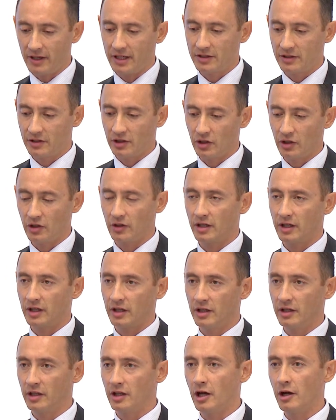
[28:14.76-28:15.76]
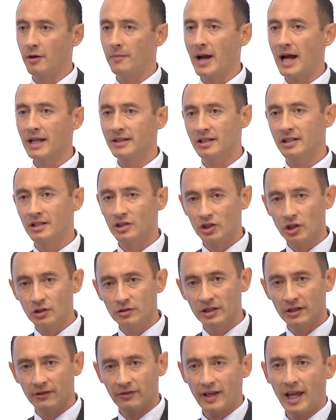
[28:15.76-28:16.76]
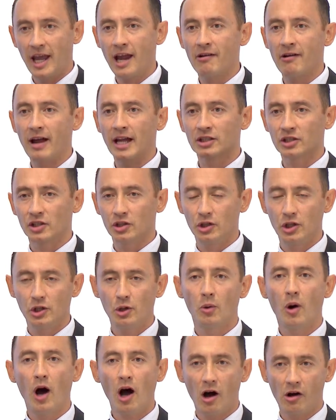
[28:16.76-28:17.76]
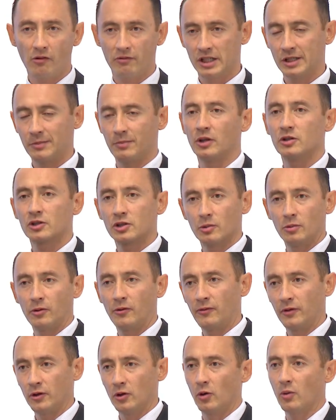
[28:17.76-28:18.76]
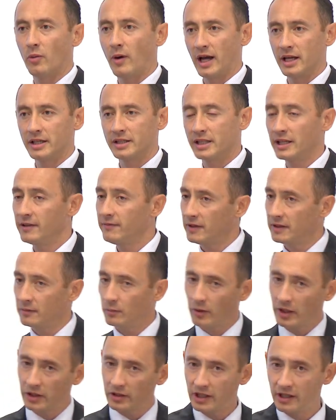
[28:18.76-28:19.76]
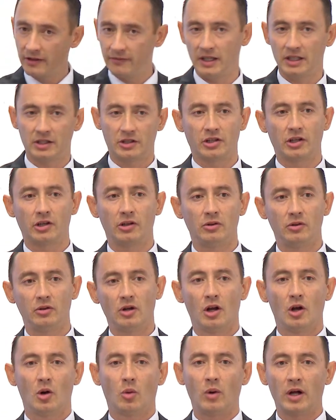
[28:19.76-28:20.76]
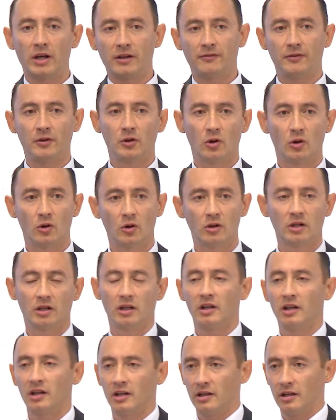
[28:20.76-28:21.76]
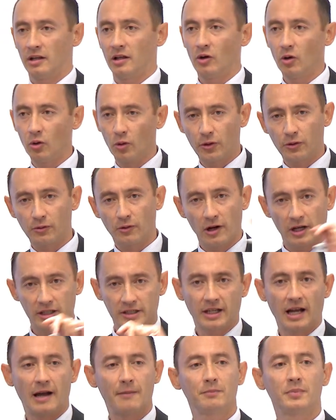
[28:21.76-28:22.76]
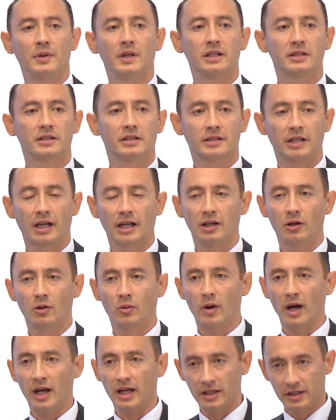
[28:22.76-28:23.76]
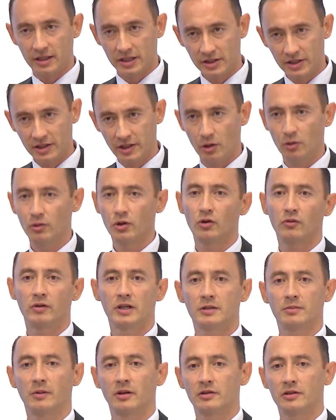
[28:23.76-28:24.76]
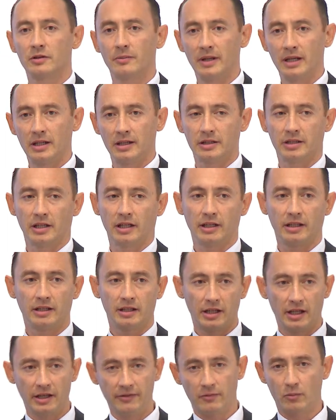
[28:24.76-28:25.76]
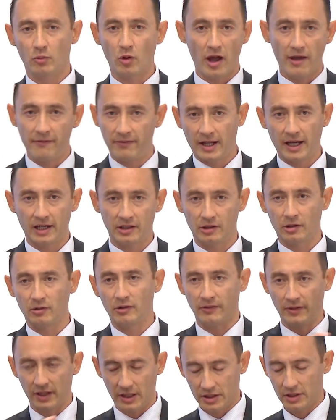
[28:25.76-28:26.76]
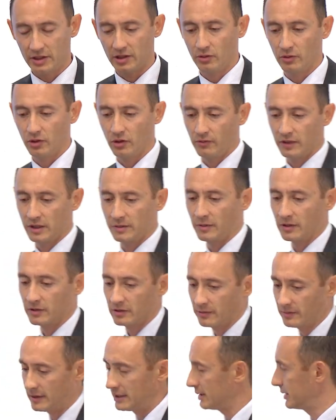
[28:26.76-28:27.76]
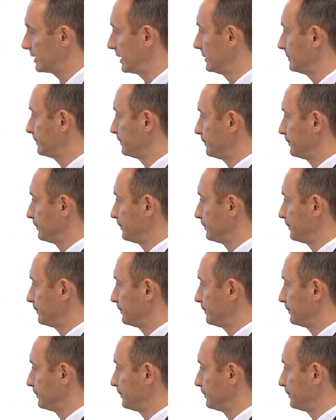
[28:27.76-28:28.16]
is that under the Duty of Care Act, you are responsible for your waste. Even when you give it to one of your authorised companies to take away, it's still your responsibility. Even whatever they do with it, it's still your responsibility.